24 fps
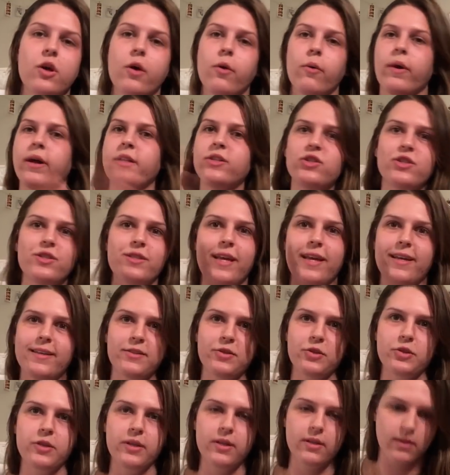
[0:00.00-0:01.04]
Oh, I just
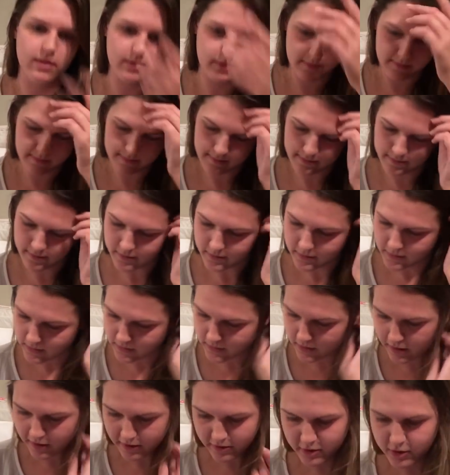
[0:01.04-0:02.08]
answered it.
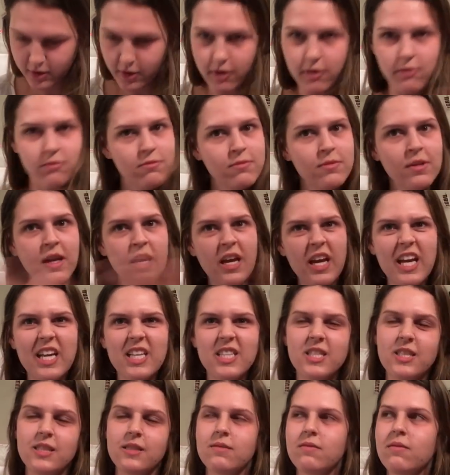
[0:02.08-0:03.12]
So
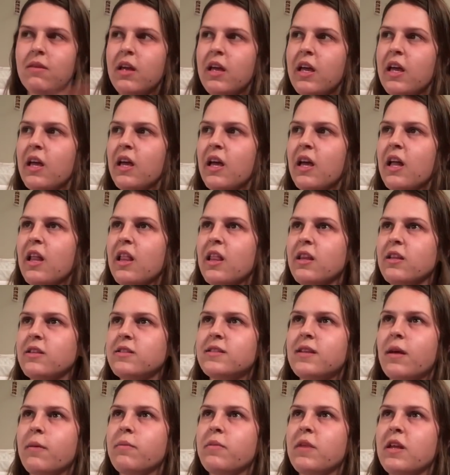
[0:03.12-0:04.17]
it's
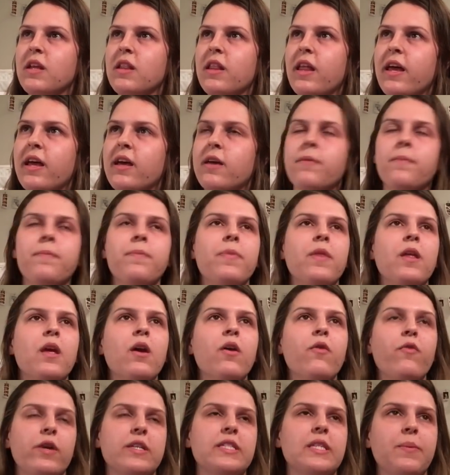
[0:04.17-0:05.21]
something like,
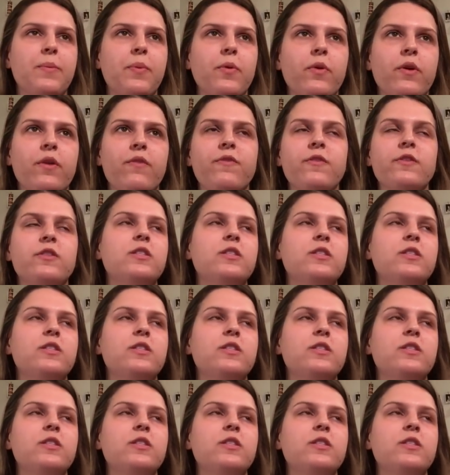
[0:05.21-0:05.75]
for example, if you